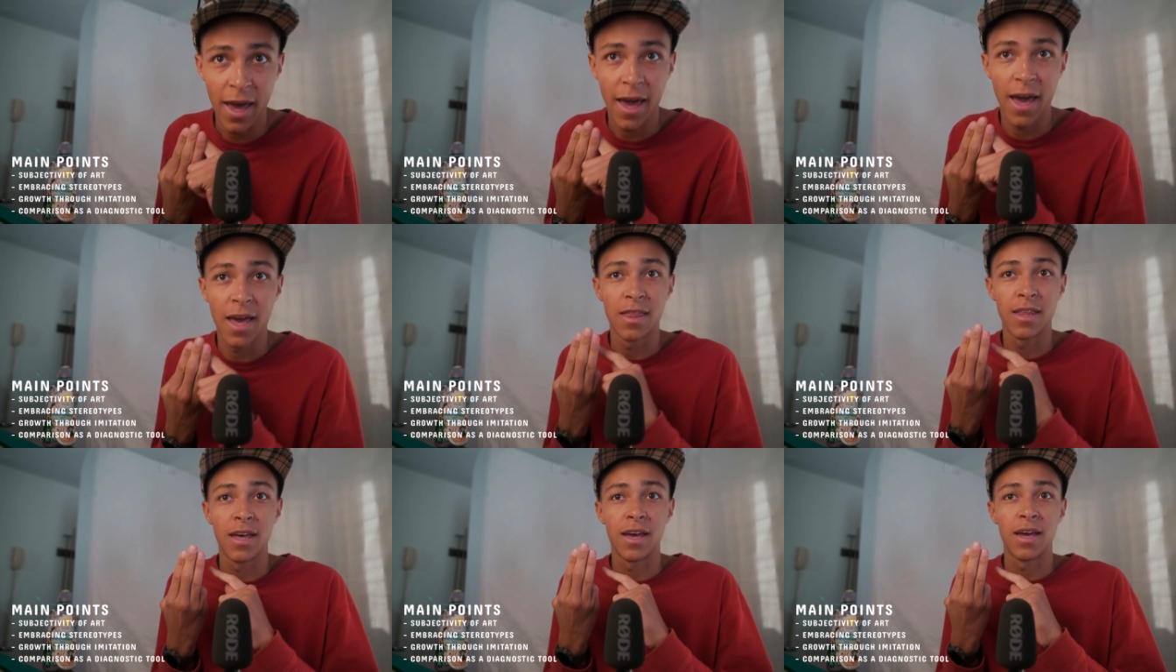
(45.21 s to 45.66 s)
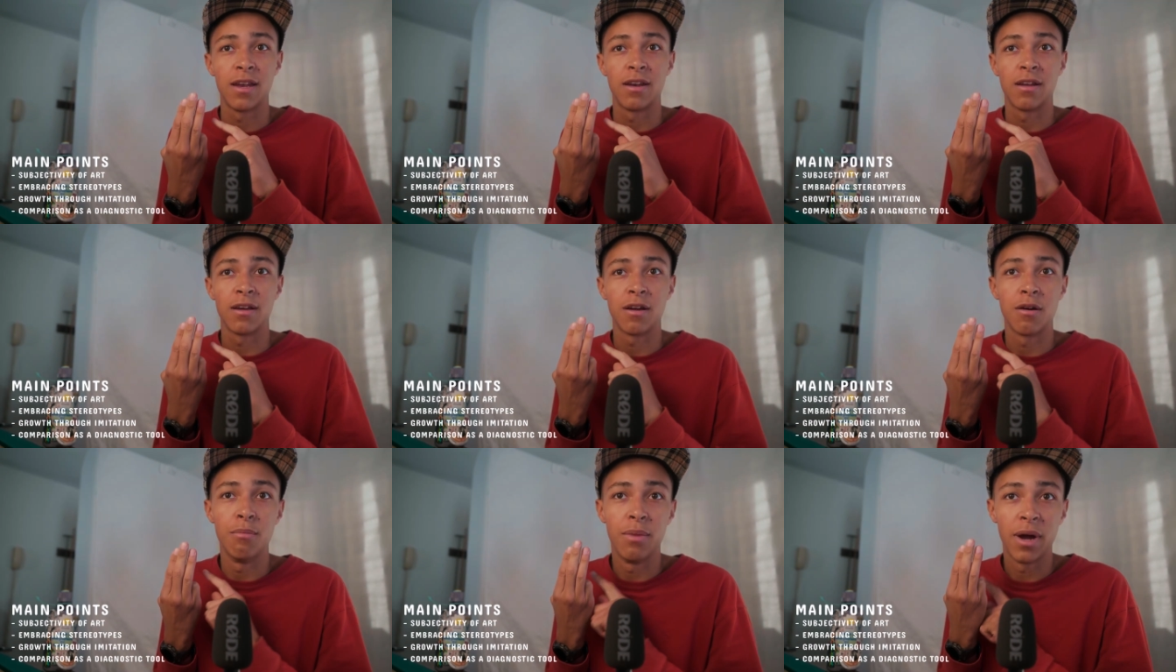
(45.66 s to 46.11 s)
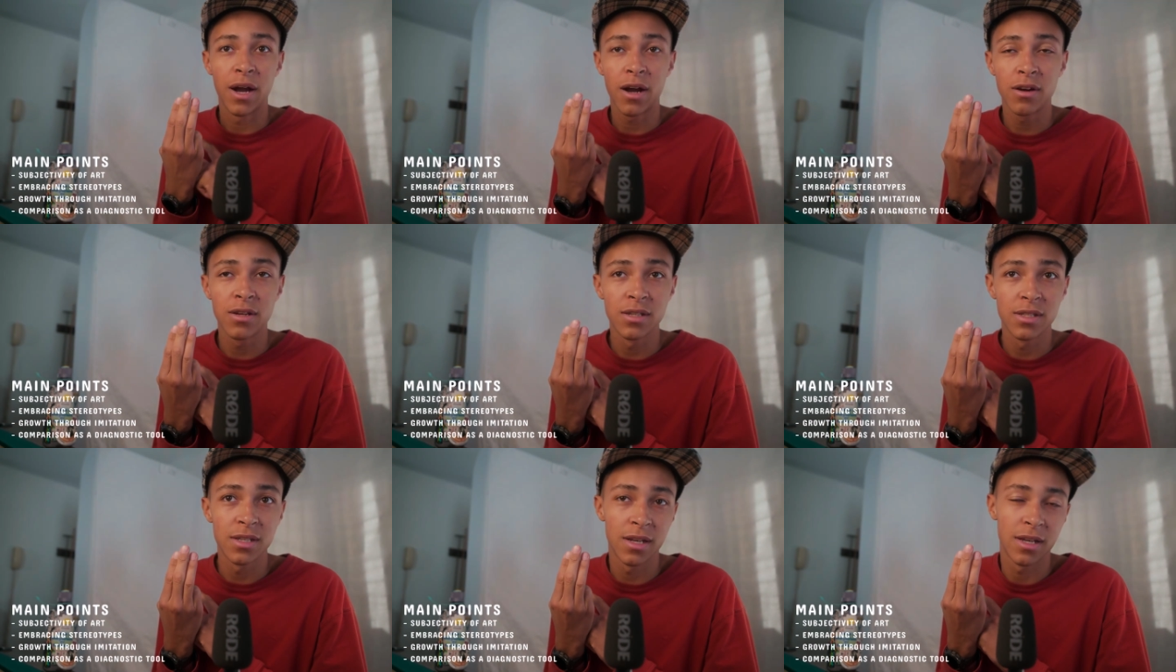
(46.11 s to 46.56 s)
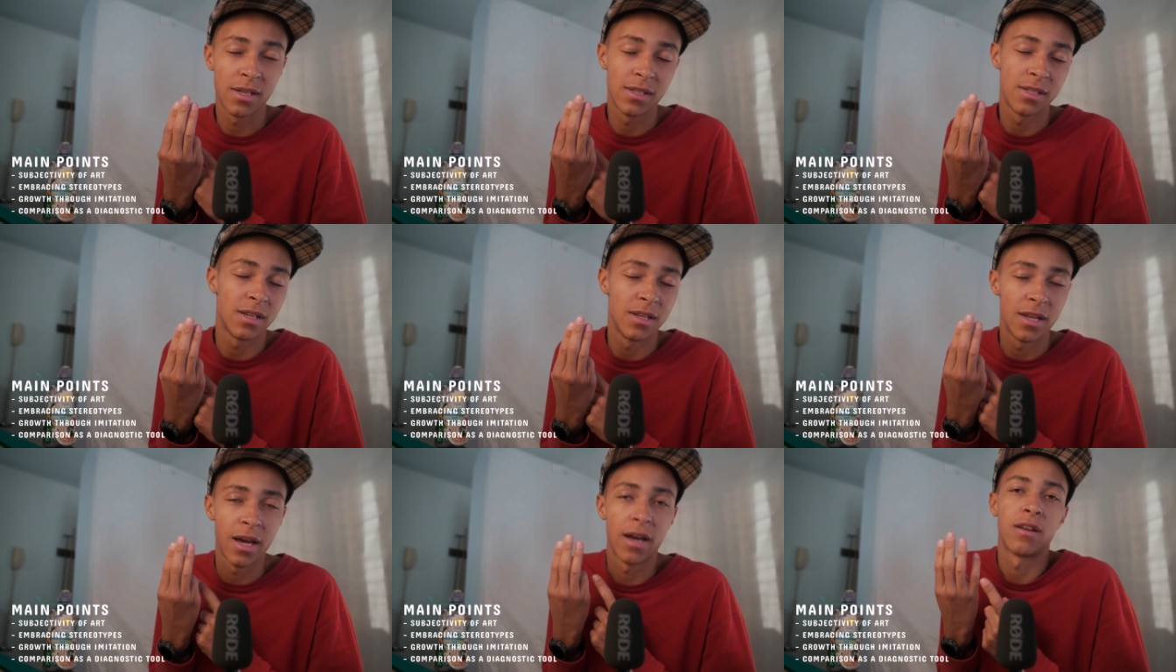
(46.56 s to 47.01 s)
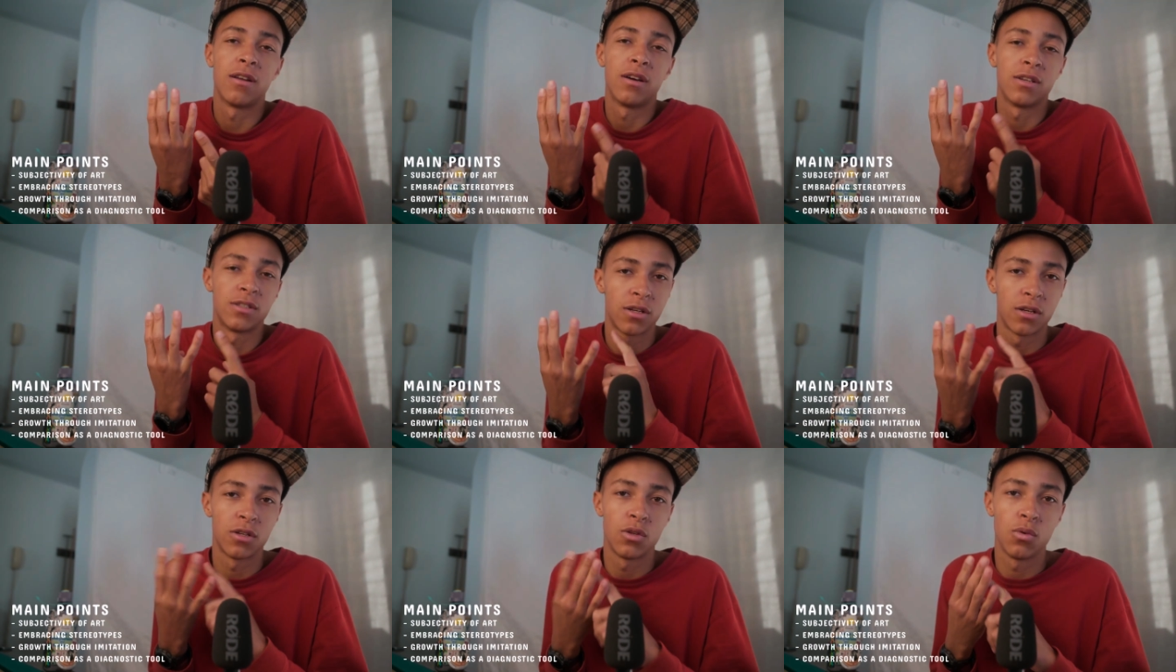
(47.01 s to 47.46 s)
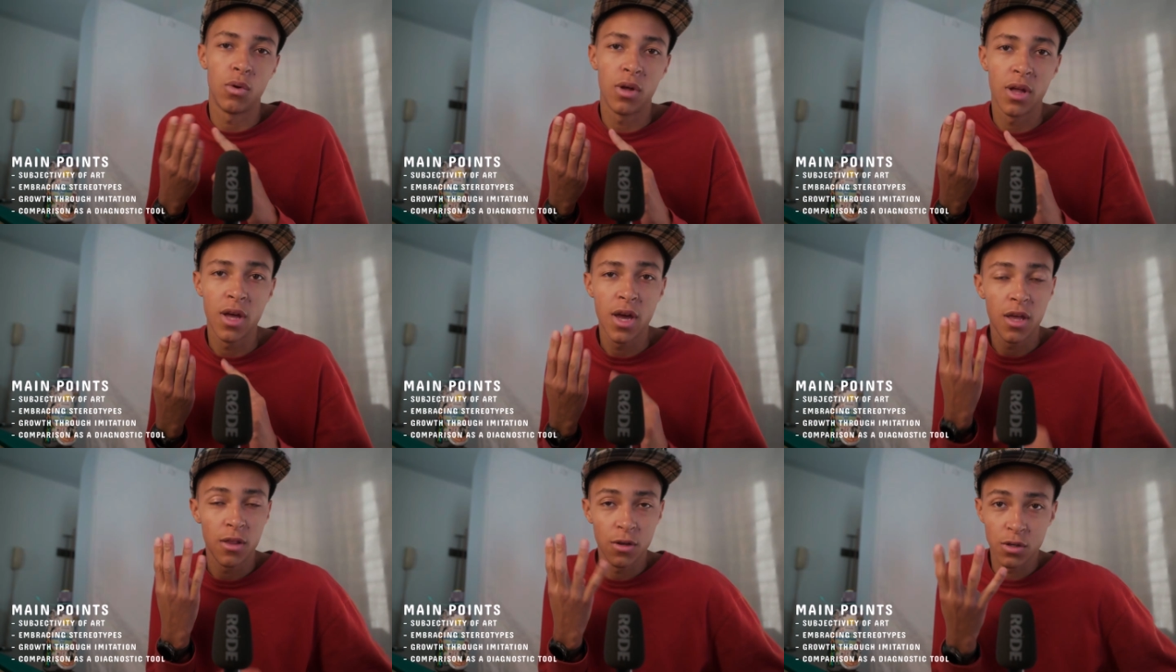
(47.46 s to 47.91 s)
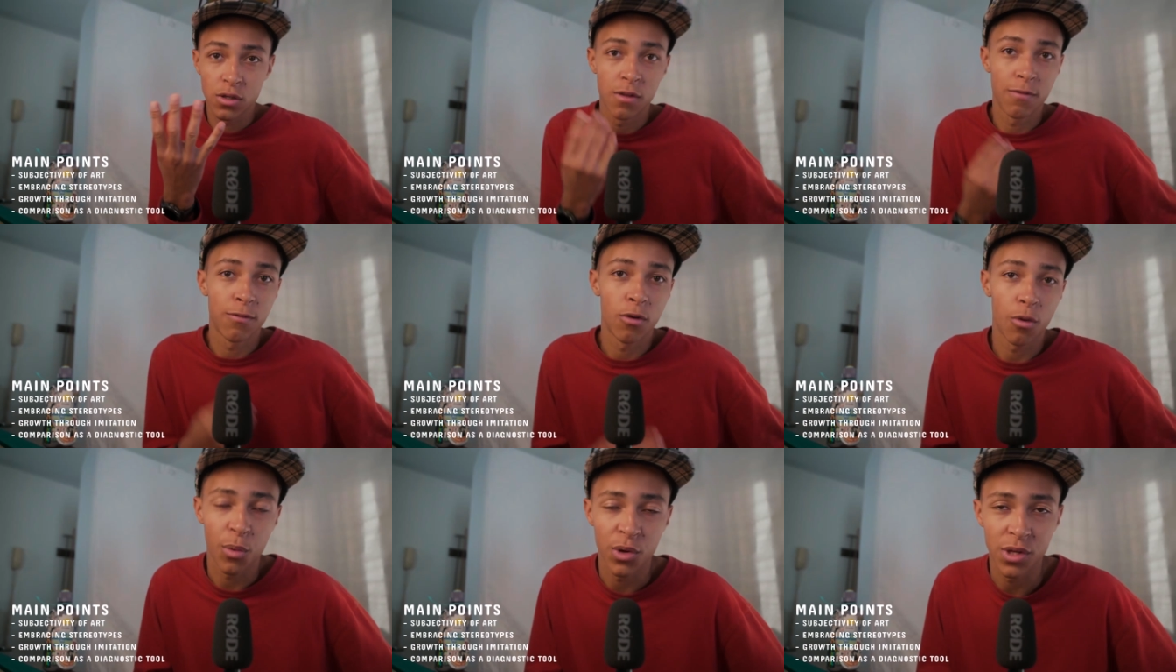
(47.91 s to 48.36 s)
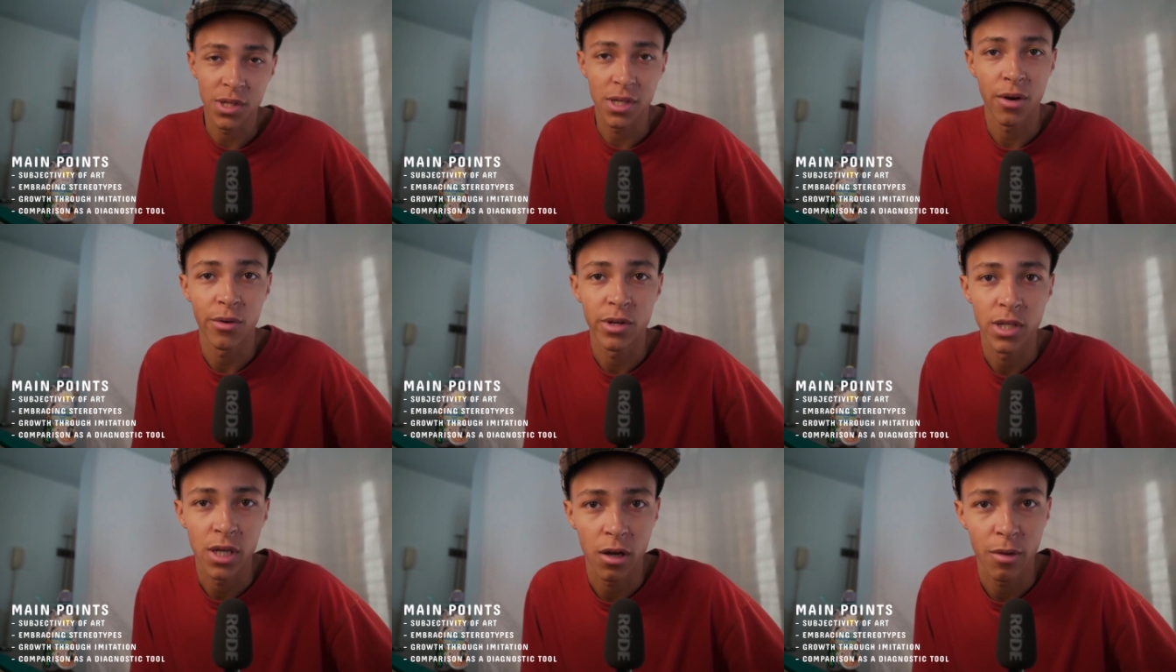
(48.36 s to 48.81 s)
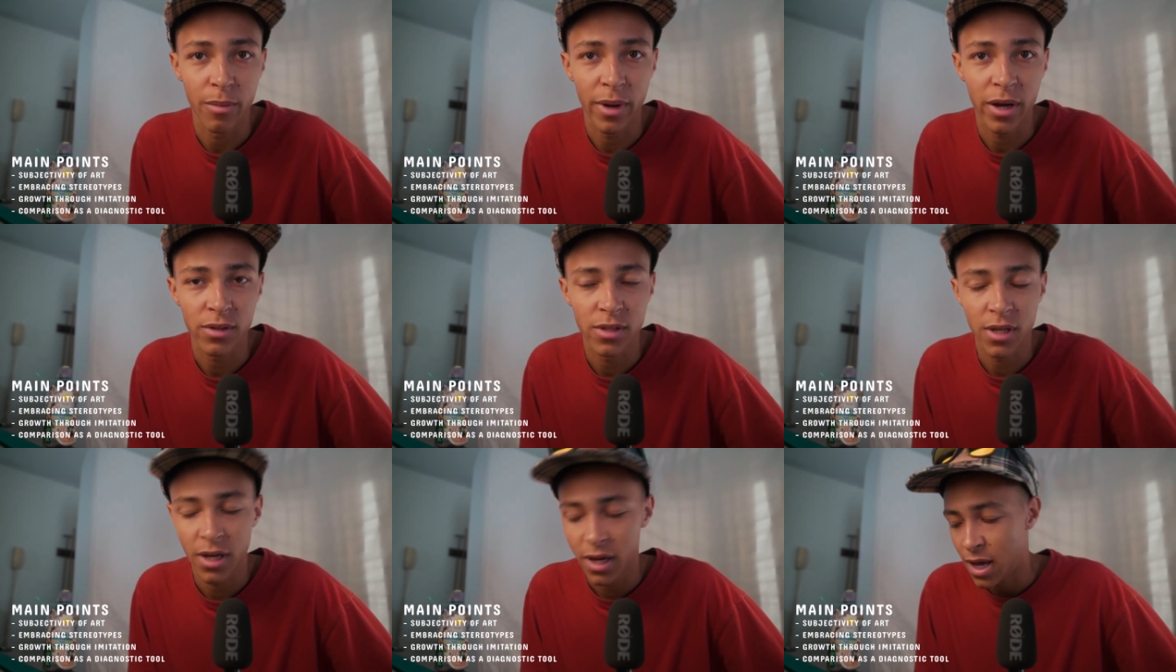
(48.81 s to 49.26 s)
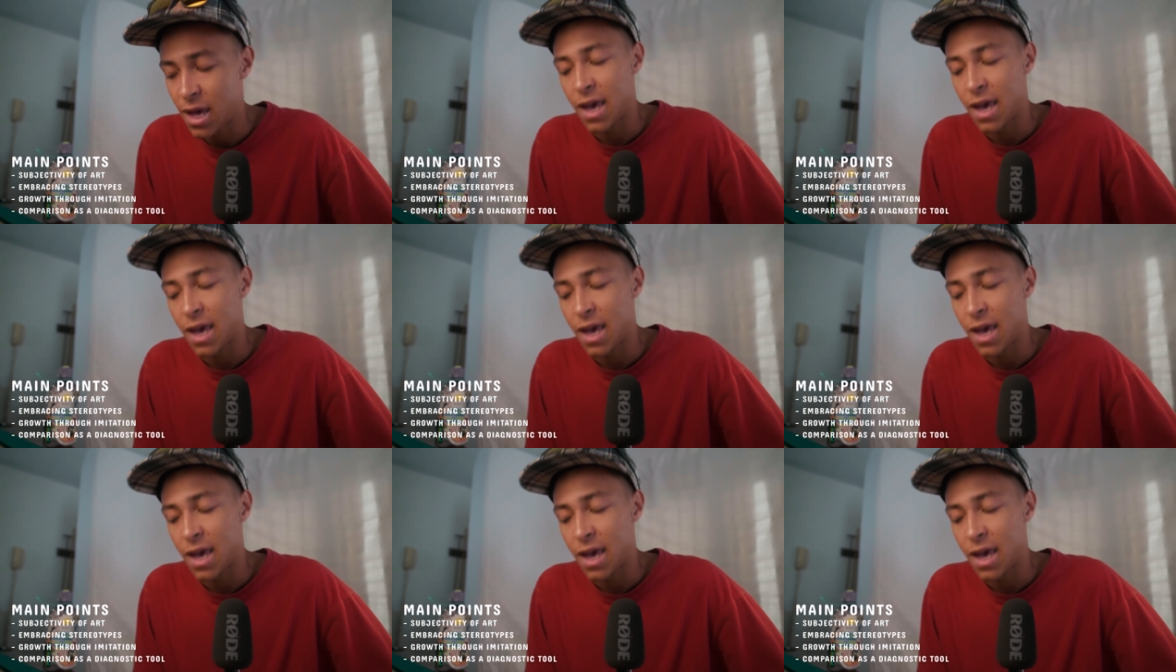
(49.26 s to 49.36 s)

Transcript: and then comparison as a diagnostic tool. Those are the 4 points that I want to talk about.